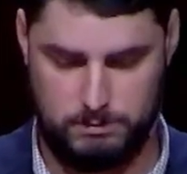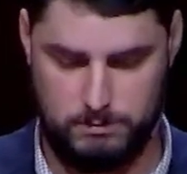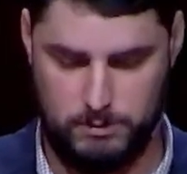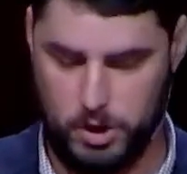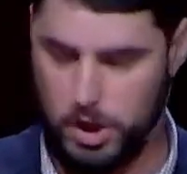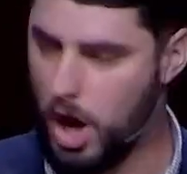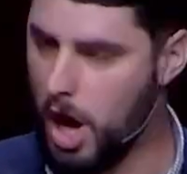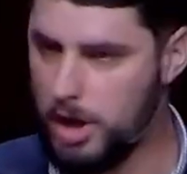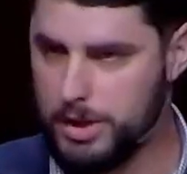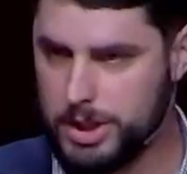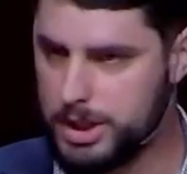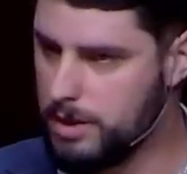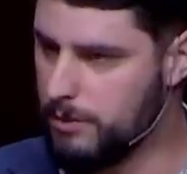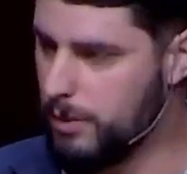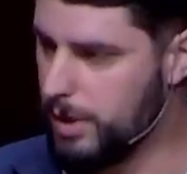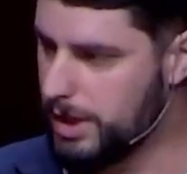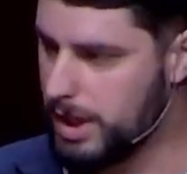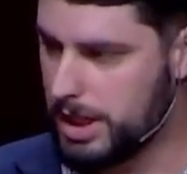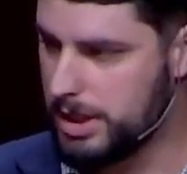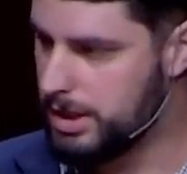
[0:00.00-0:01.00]
regardless of
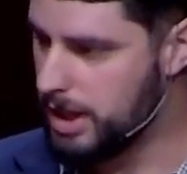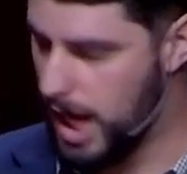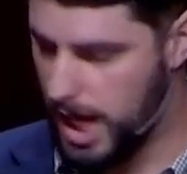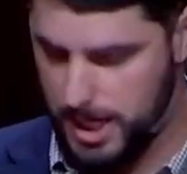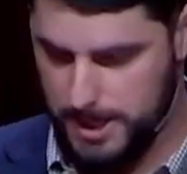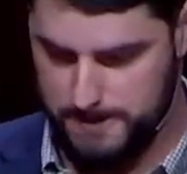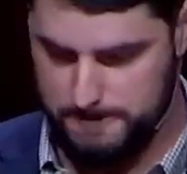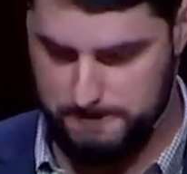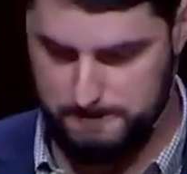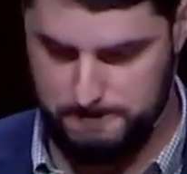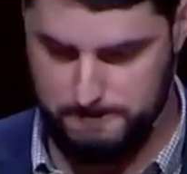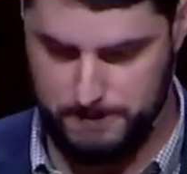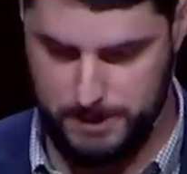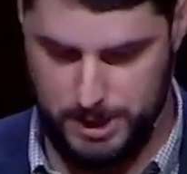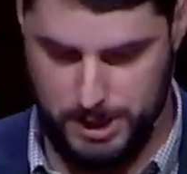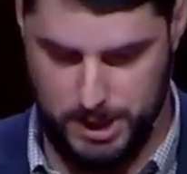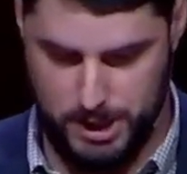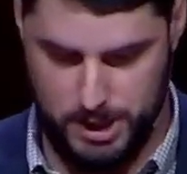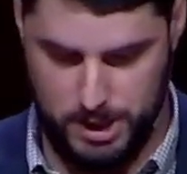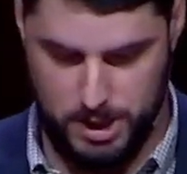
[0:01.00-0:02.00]
what they say.
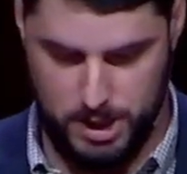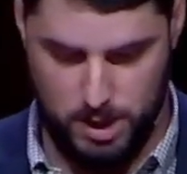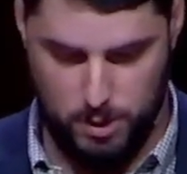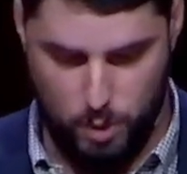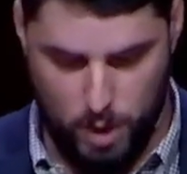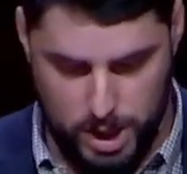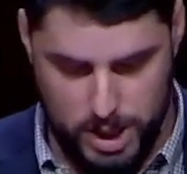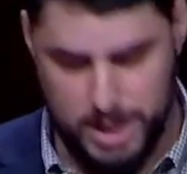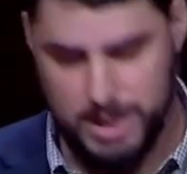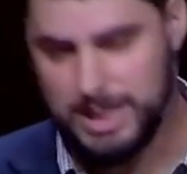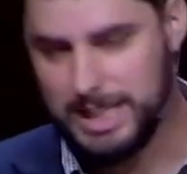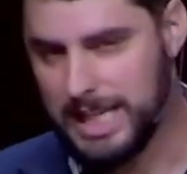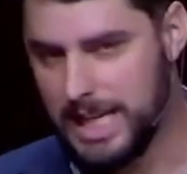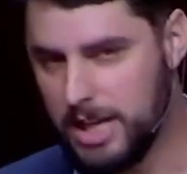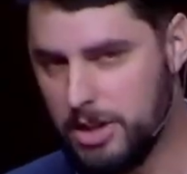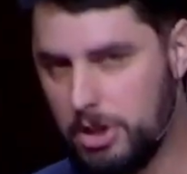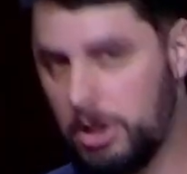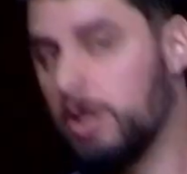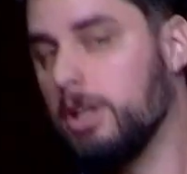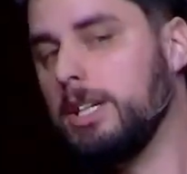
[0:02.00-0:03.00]
One is
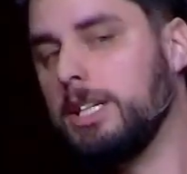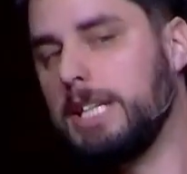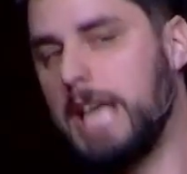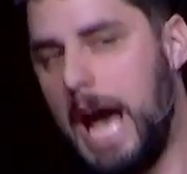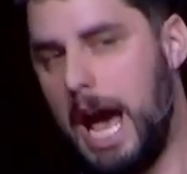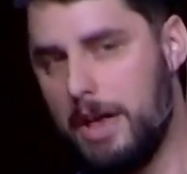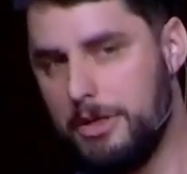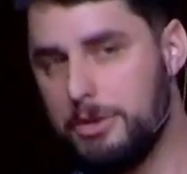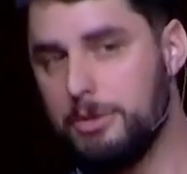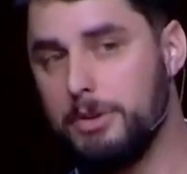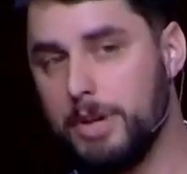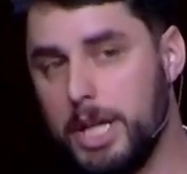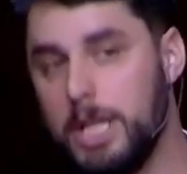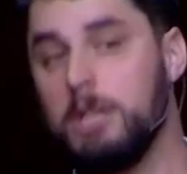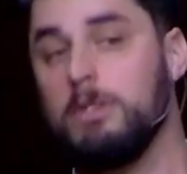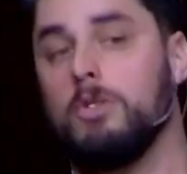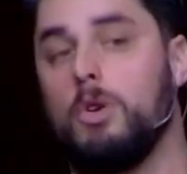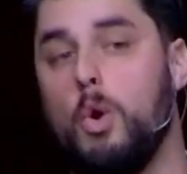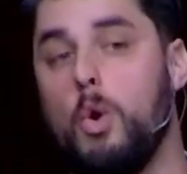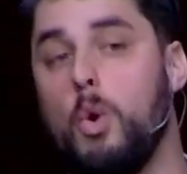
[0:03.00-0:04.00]
either
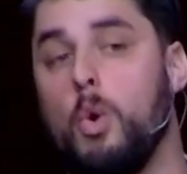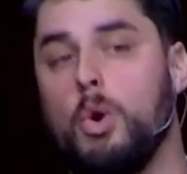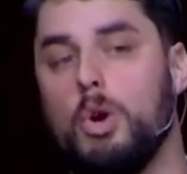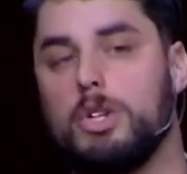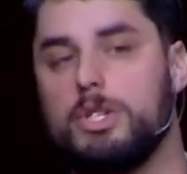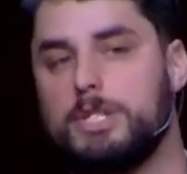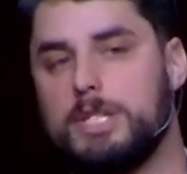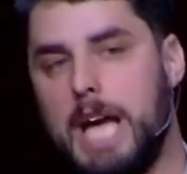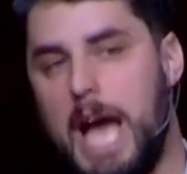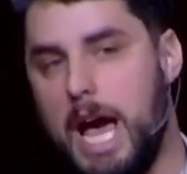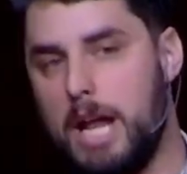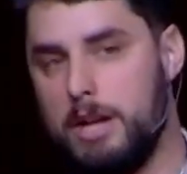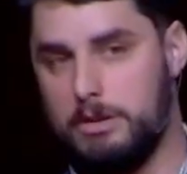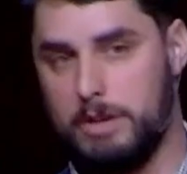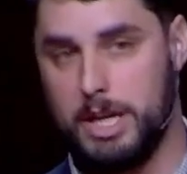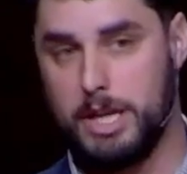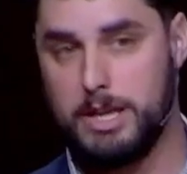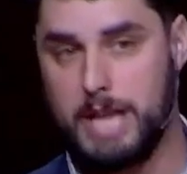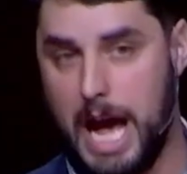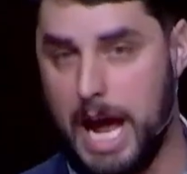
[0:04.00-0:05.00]
gathering or
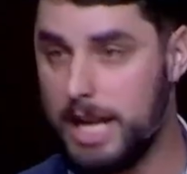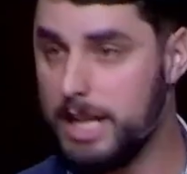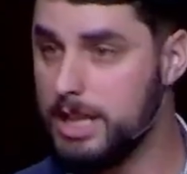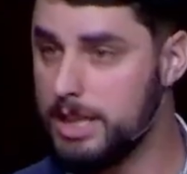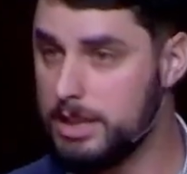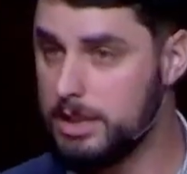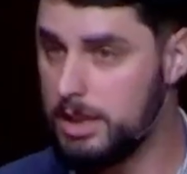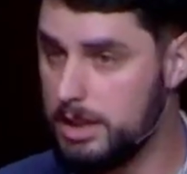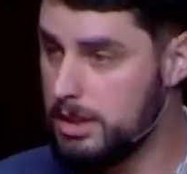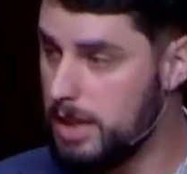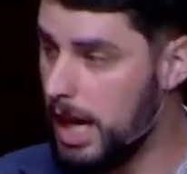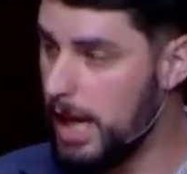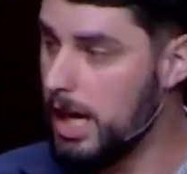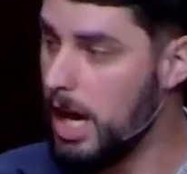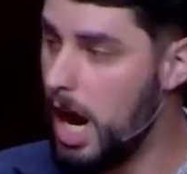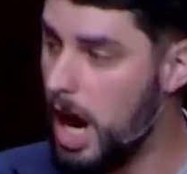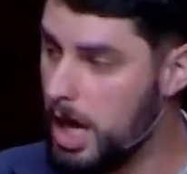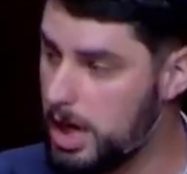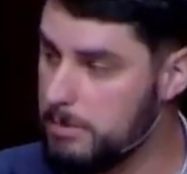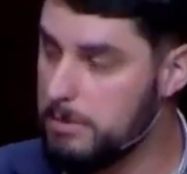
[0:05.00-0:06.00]
scattering. That is the
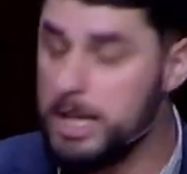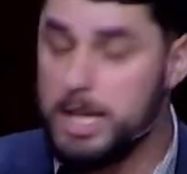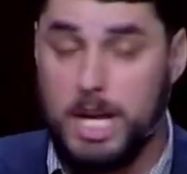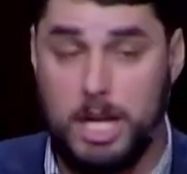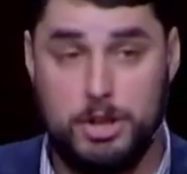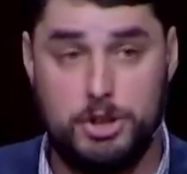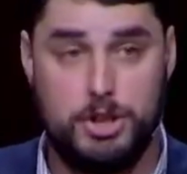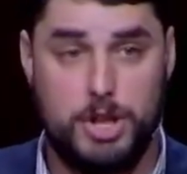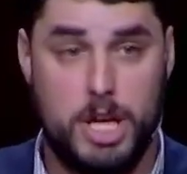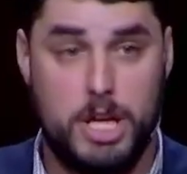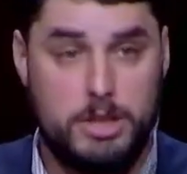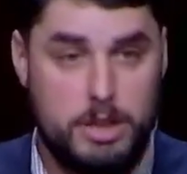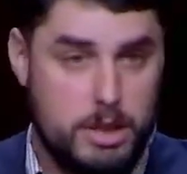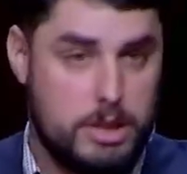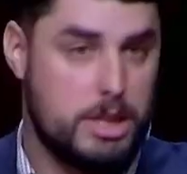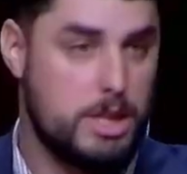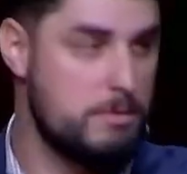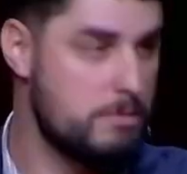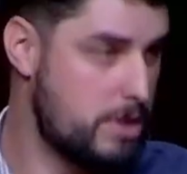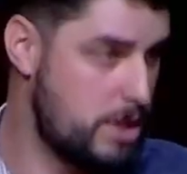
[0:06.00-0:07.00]
dichotomy that
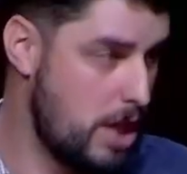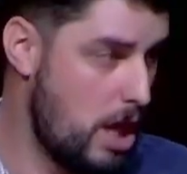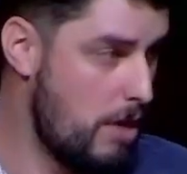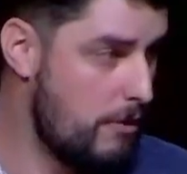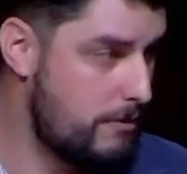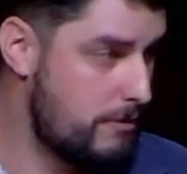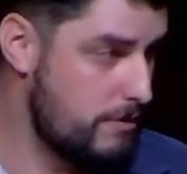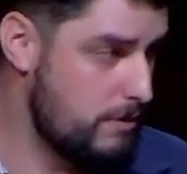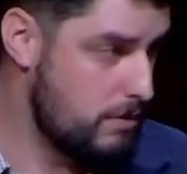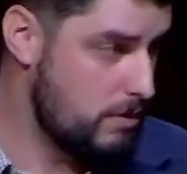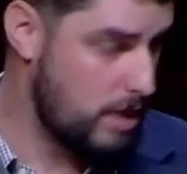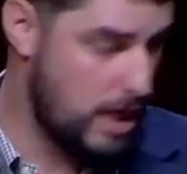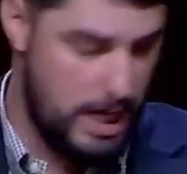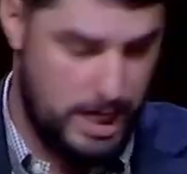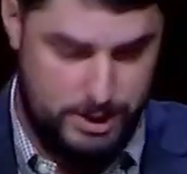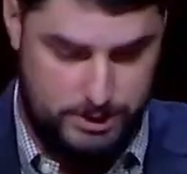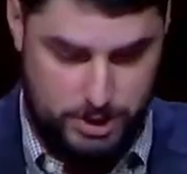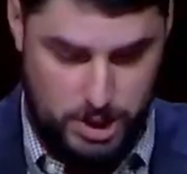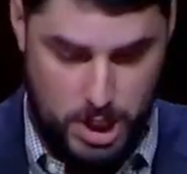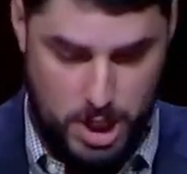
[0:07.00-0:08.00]
Jesus himself
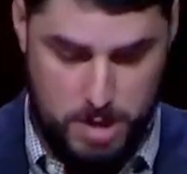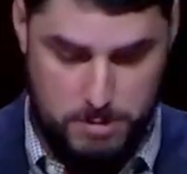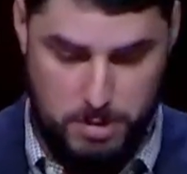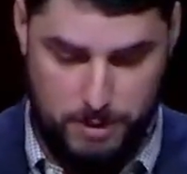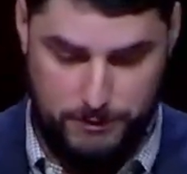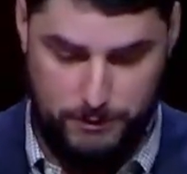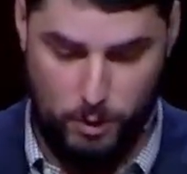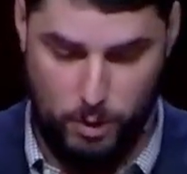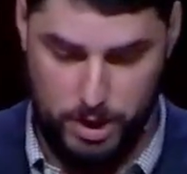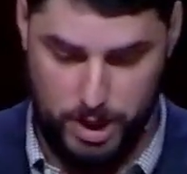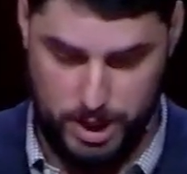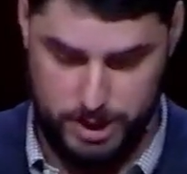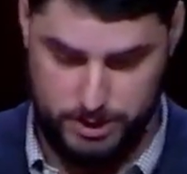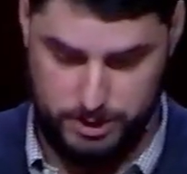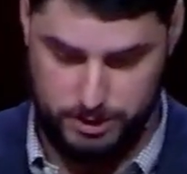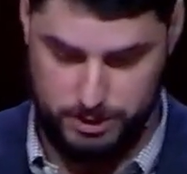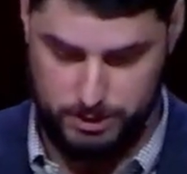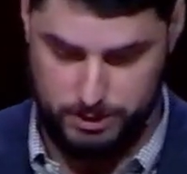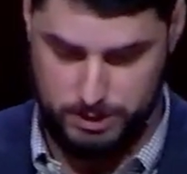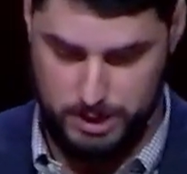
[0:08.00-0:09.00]
lays before
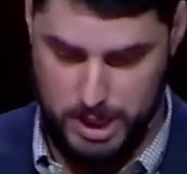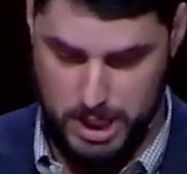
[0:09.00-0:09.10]
us.